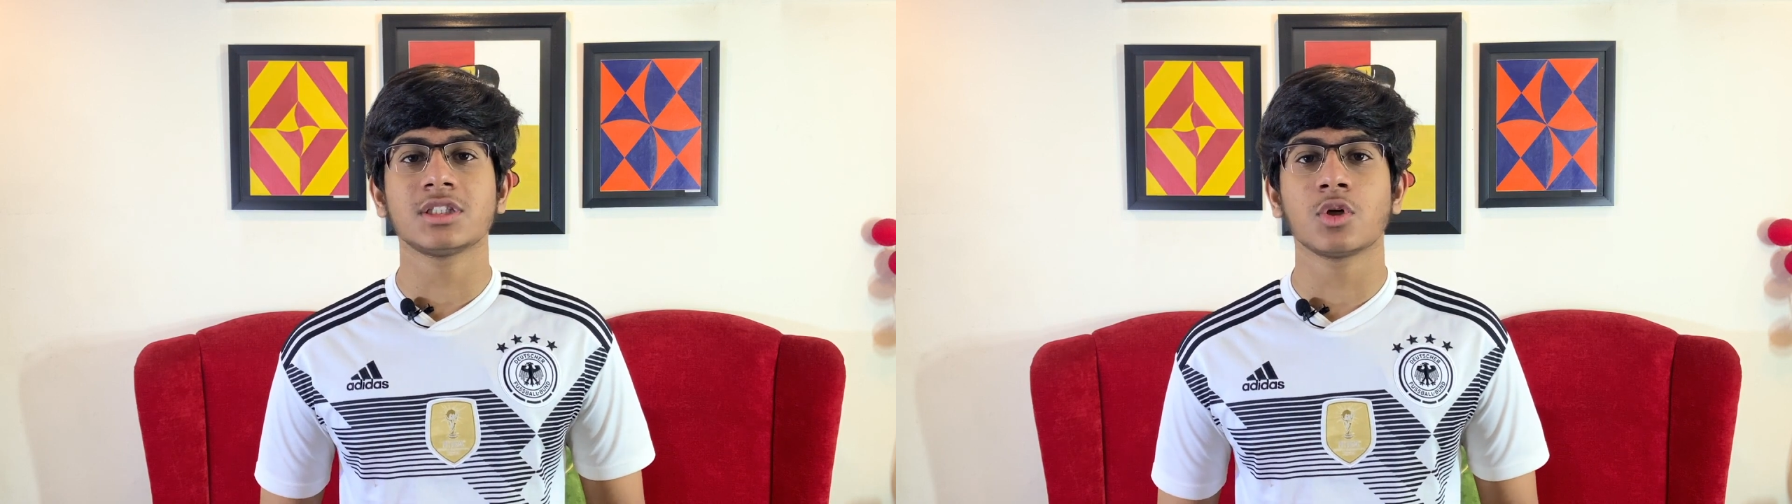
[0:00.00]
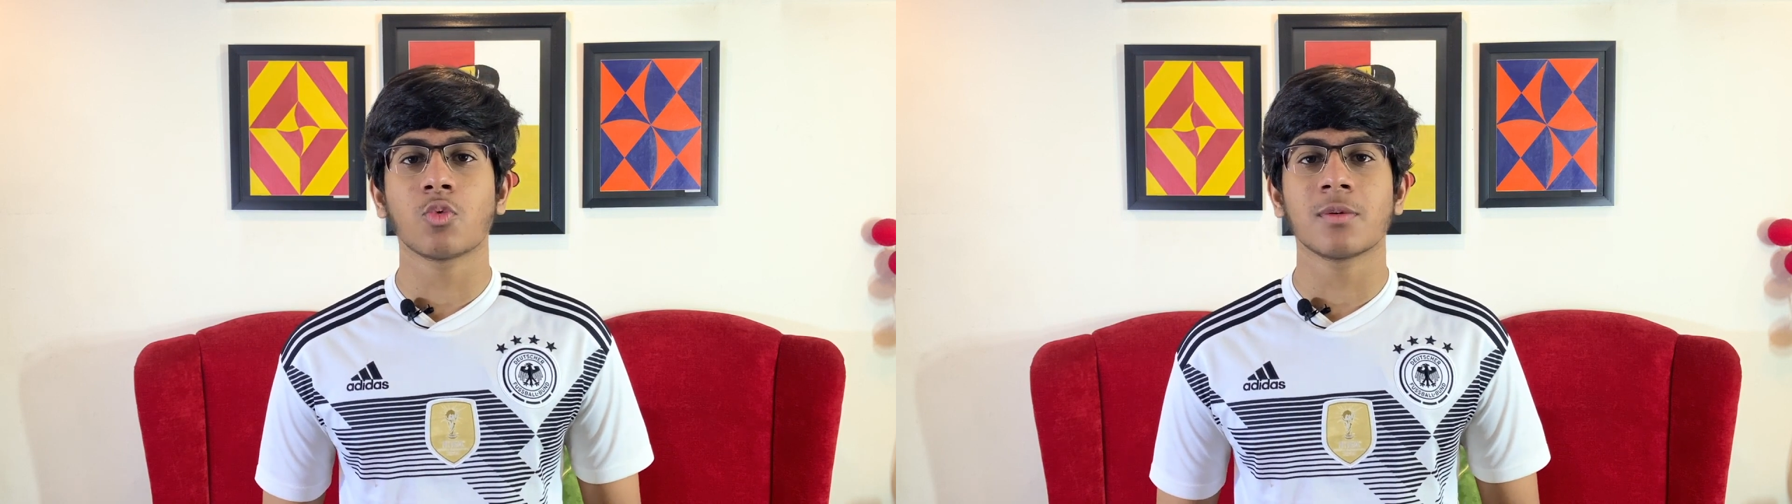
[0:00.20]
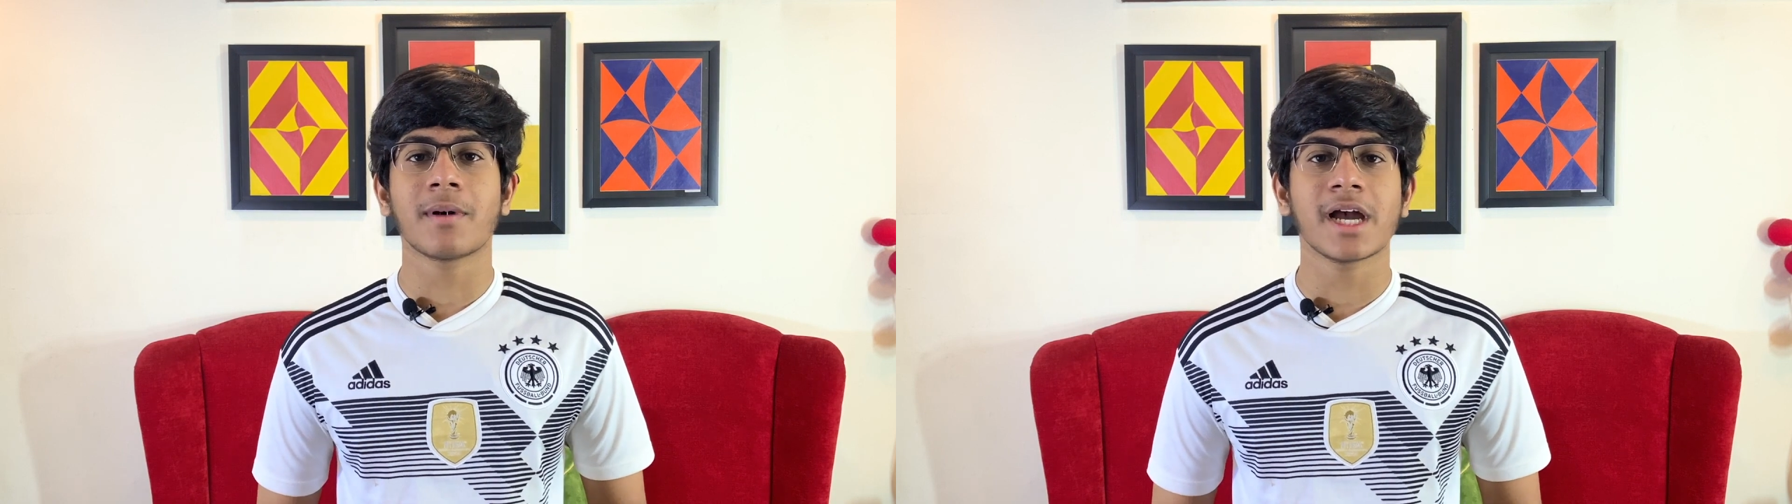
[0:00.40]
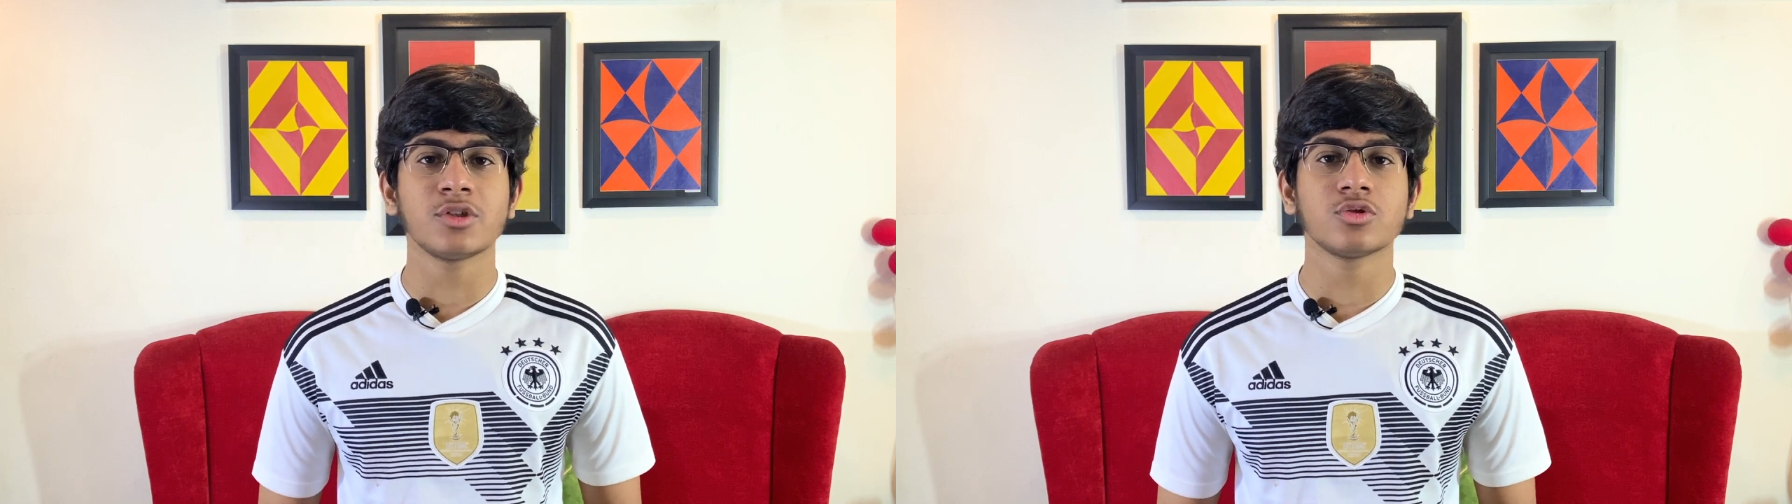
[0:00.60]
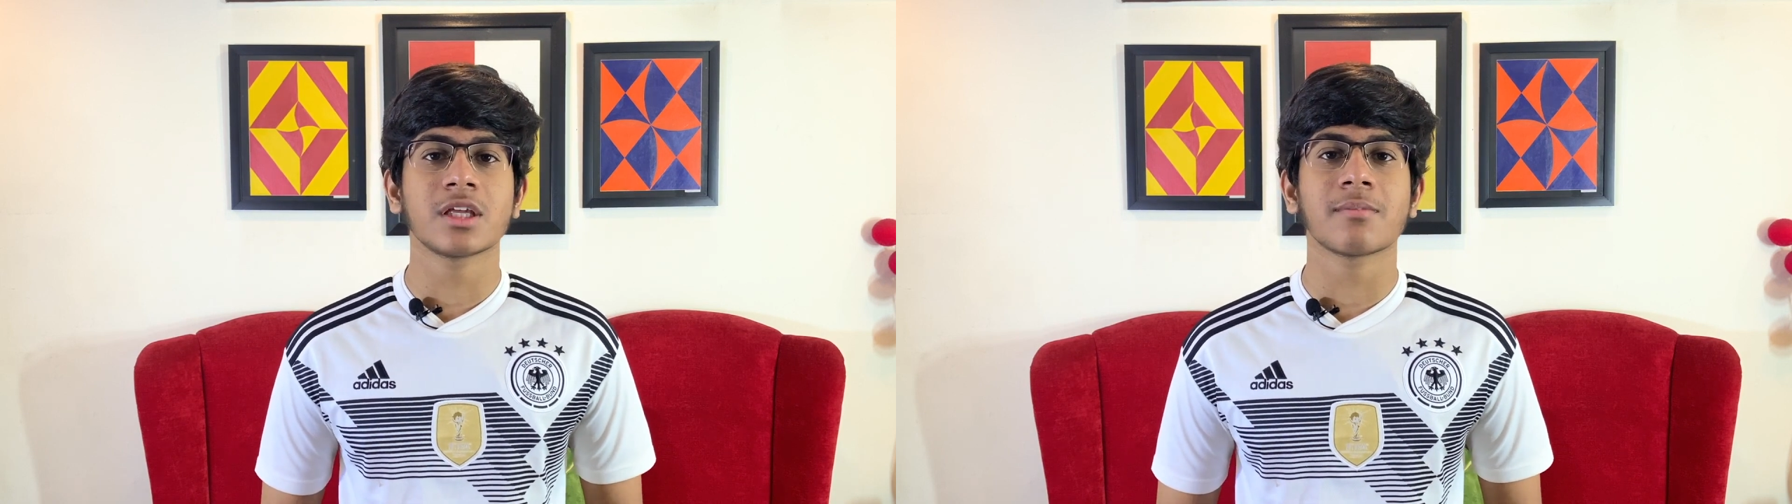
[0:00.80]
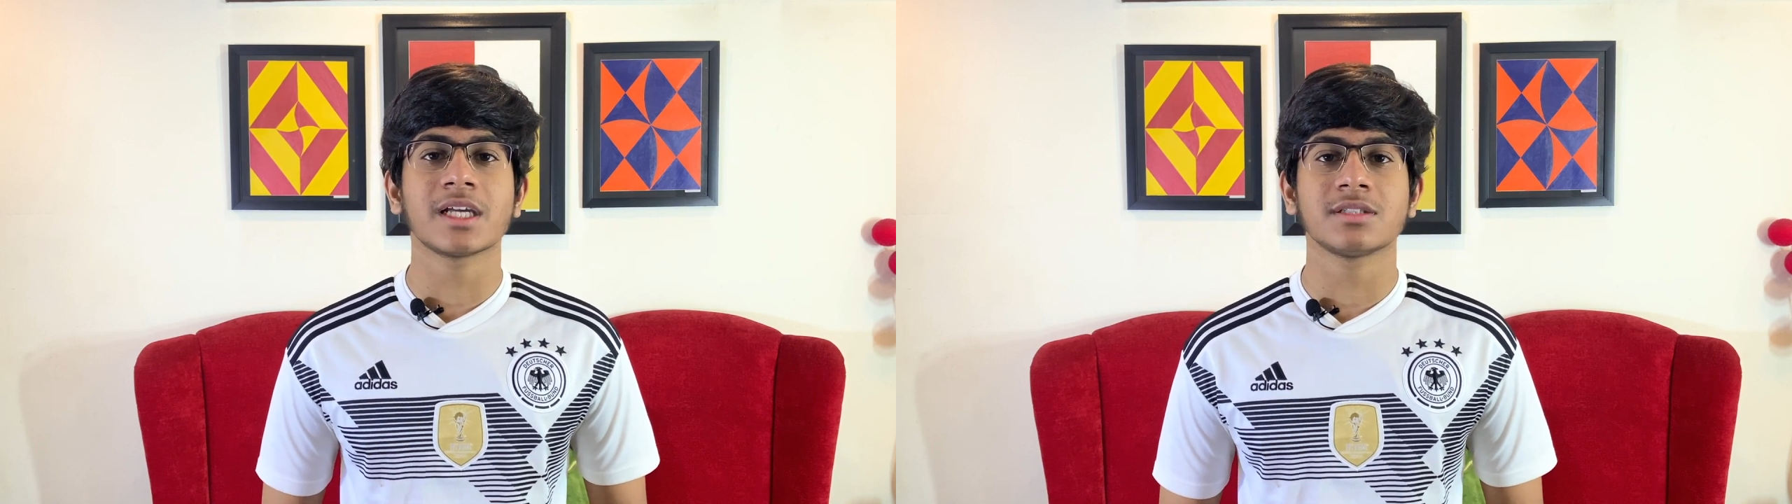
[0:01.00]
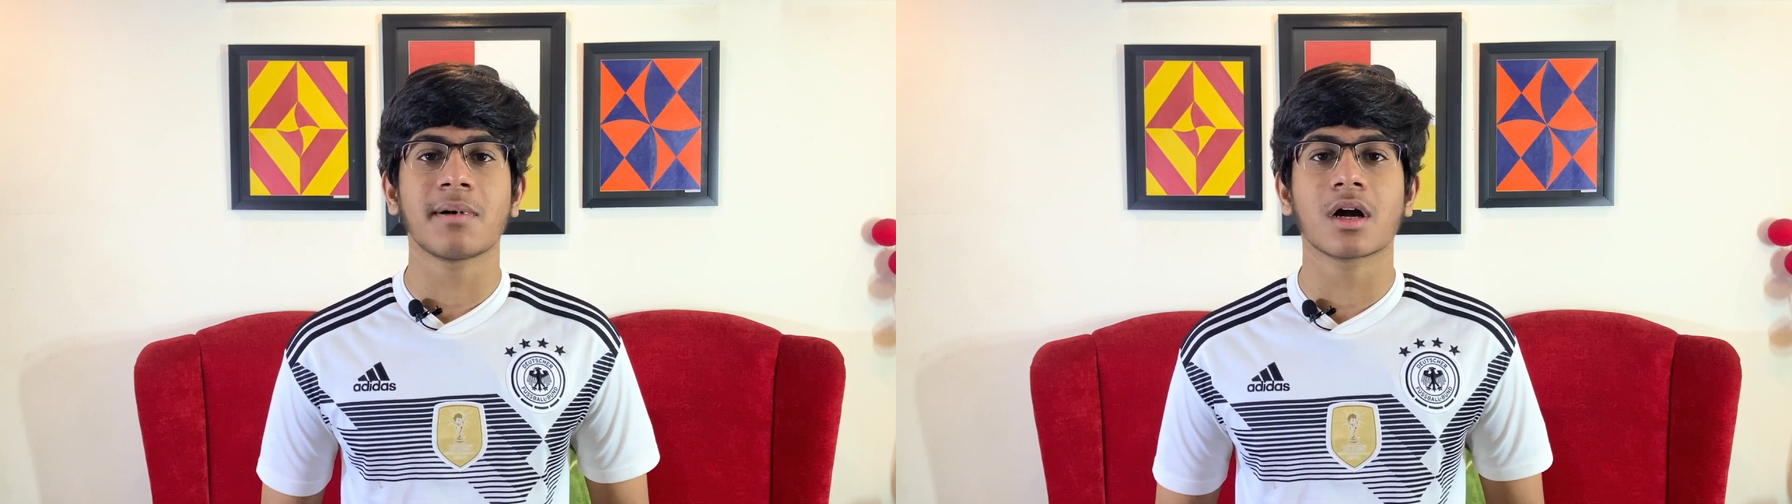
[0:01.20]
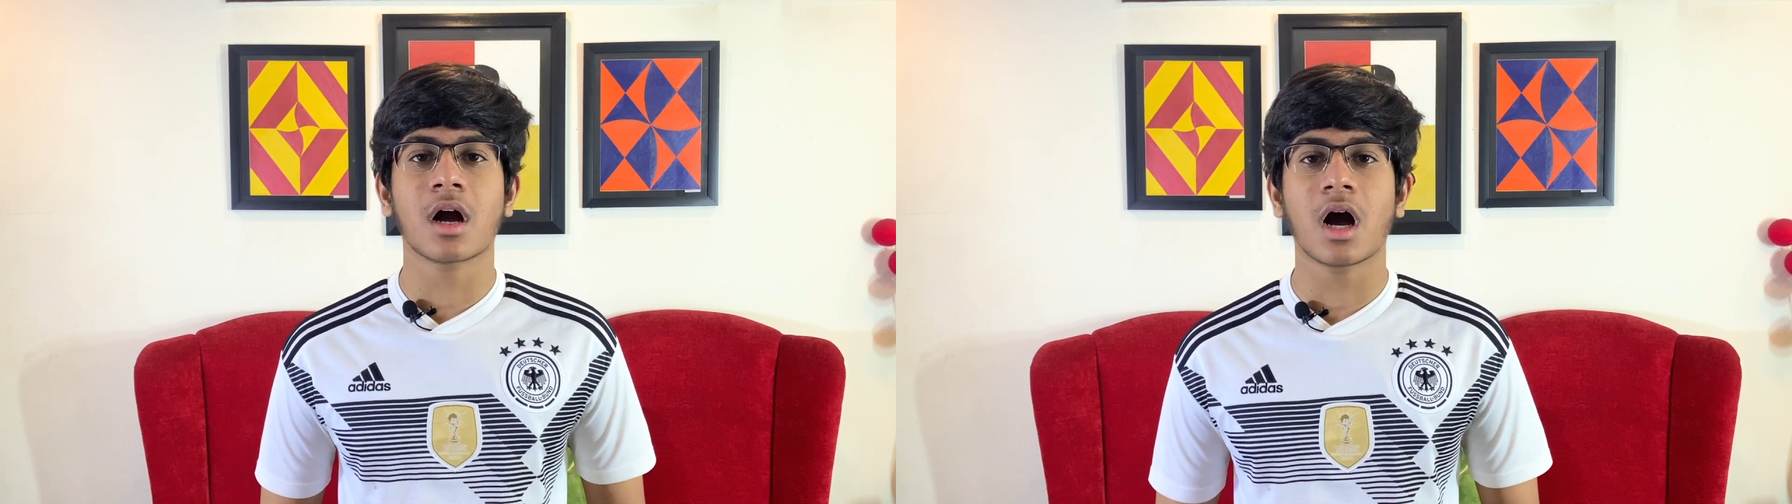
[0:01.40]
know what Byju's and
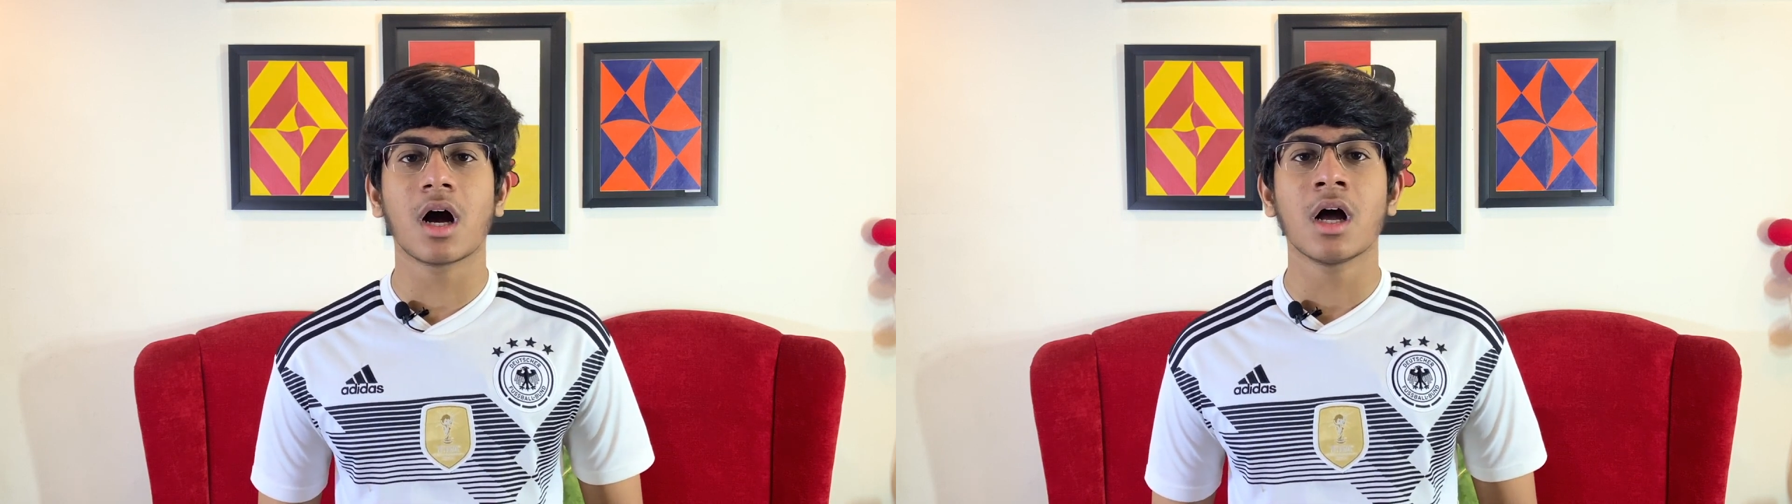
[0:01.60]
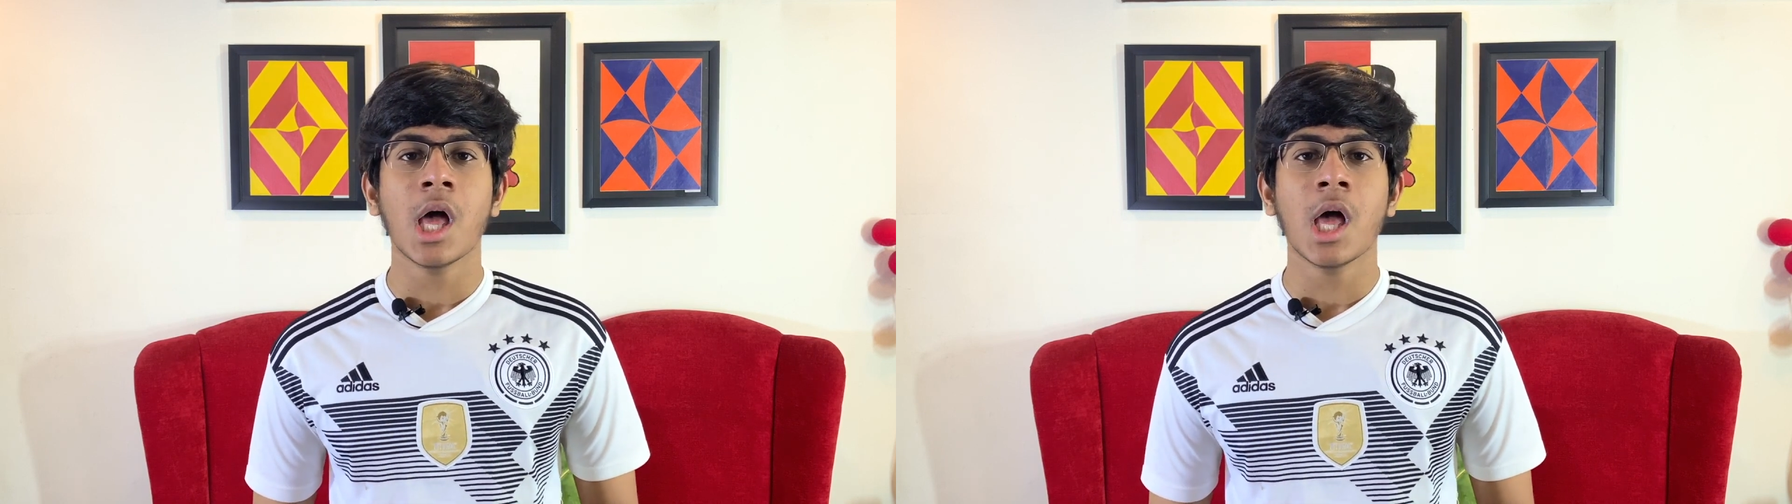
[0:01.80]
MindSpark are,